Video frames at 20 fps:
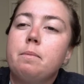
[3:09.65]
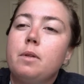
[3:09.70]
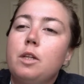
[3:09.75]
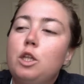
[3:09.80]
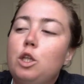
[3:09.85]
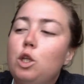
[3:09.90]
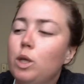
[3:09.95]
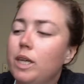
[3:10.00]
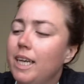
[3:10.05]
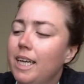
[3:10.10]

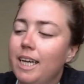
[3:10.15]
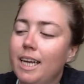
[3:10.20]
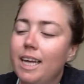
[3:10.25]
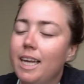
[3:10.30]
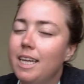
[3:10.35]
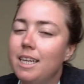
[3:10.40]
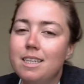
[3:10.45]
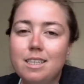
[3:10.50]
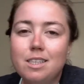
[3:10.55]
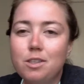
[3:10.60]
looking
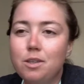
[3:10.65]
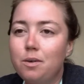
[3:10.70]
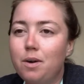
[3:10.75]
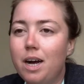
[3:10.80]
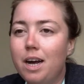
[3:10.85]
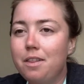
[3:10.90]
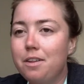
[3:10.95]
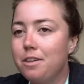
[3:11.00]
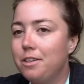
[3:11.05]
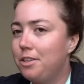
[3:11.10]
into
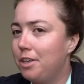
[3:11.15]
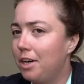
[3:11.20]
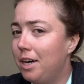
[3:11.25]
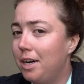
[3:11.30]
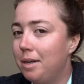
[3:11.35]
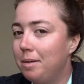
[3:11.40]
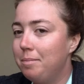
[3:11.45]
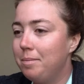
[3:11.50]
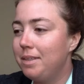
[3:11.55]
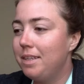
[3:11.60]
other
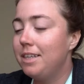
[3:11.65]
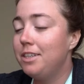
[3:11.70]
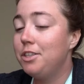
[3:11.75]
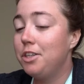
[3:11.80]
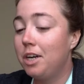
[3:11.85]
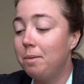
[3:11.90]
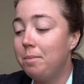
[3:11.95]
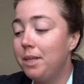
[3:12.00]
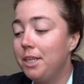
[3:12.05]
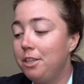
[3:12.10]
jobs, a
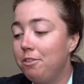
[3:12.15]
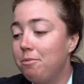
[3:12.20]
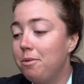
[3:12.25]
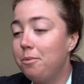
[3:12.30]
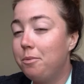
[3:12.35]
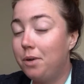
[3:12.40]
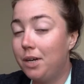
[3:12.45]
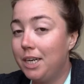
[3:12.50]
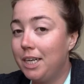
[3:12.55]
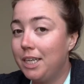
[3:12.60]
job that you've
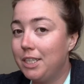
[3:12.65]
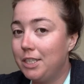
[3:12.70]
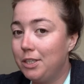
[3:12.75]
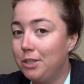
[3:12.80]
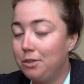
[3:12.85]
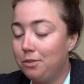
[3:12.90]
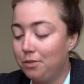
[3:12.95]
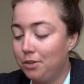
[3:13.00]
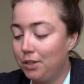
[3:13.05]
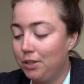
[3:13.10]
been wanting to
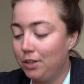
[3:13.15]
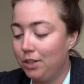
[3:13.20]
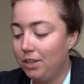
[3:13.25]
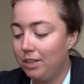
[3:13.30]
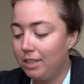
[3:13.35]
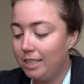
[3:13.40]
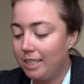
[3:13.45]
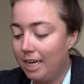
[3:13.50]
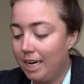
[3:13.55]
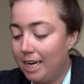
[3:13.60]
do for a
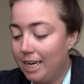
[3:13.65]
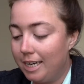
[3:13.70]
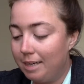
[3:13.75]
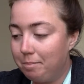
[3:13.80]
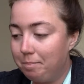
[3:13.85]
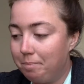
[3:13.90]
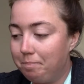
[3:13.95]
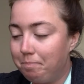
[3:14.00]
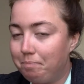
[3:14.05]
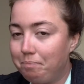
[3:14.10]
long time.
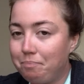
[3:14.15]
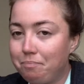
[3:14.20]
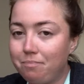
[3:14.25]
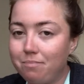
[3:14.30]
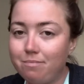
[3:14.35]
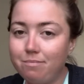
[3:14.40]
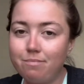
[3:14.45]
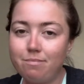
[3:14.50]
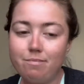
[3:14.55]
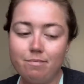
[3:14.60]

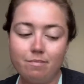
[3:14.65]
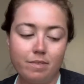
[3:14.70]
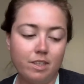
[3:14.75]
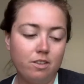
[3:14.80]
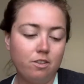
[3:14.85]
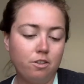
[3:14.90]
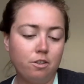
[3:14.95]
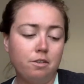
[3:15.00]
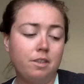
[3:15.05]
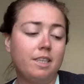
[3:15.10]

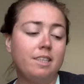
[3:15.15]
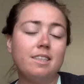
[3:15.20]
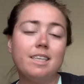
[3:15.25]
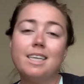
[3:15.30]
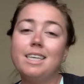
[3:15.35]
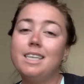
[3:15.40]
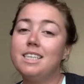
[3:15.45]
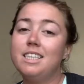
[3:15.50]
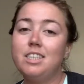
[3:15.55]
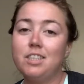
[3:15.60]
So let's
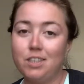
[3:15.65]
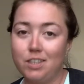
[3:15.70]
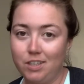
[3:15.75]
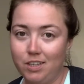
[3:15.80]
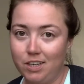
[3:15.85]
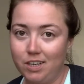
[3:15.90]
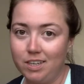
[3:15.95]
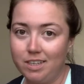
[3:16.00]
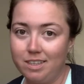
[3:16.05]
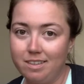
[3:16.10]
get into the
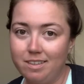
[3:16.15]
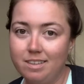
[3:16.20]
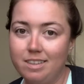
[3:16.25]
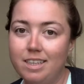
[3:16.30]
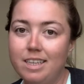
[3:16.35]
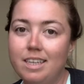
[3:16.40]
cards.